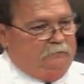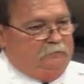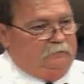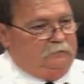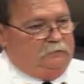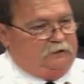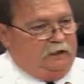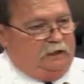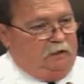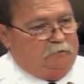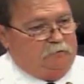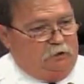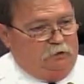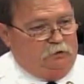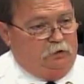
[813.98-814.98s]
set
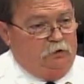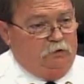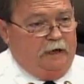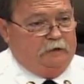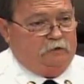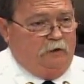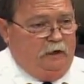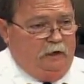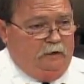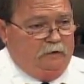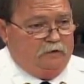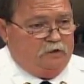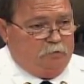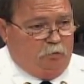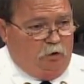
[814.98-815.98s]
up to do that training
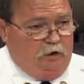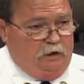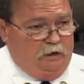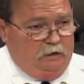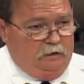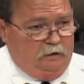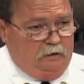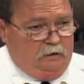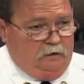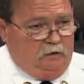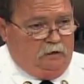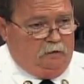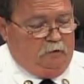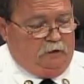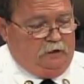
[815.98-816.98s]
this spring
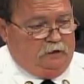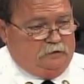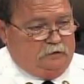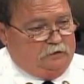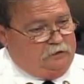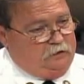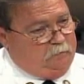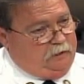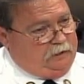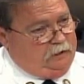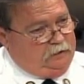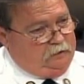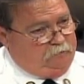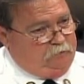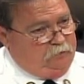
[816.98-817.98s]
because they're still
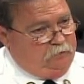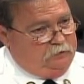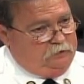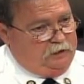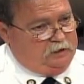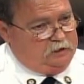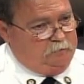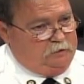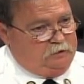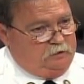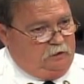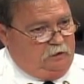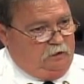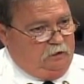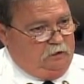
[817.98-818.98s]
making a few adjustments
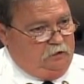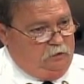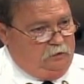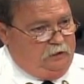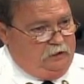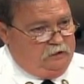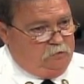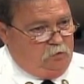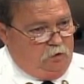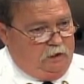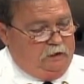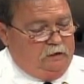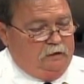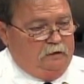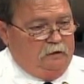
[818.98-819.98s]
on who needs
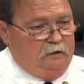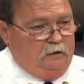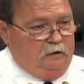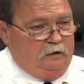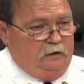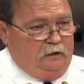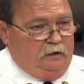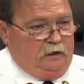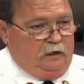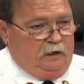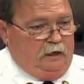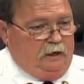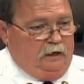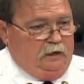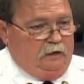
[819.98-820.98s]
what.
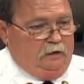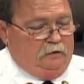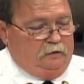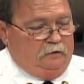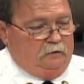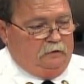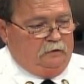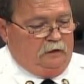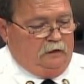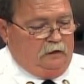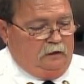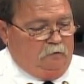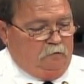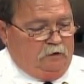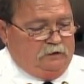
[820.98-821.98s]
And
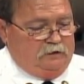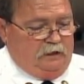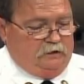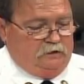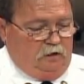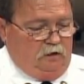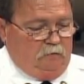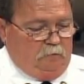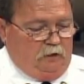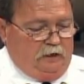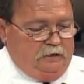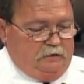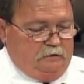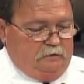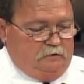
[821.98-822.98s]
once that's all in
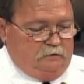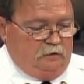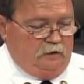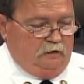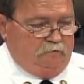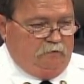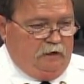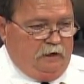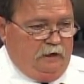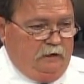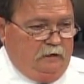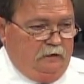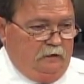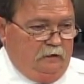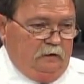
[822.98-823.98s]
place and
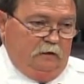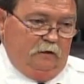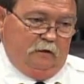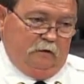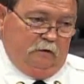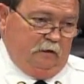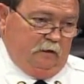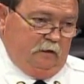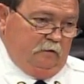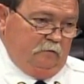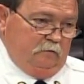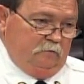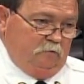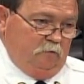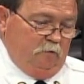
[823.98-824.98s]
solidified,
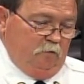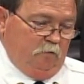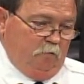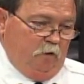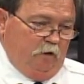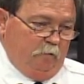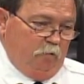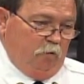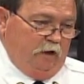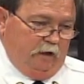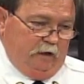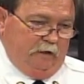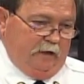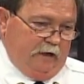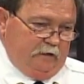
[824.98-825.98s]
then we will be
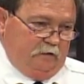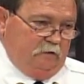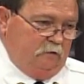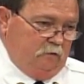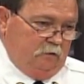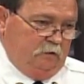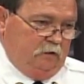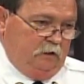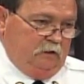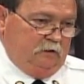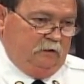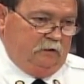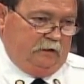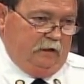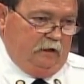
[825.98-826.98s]
bringing that to
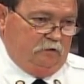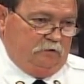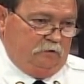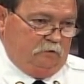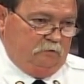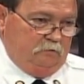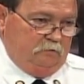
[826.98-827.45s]
the council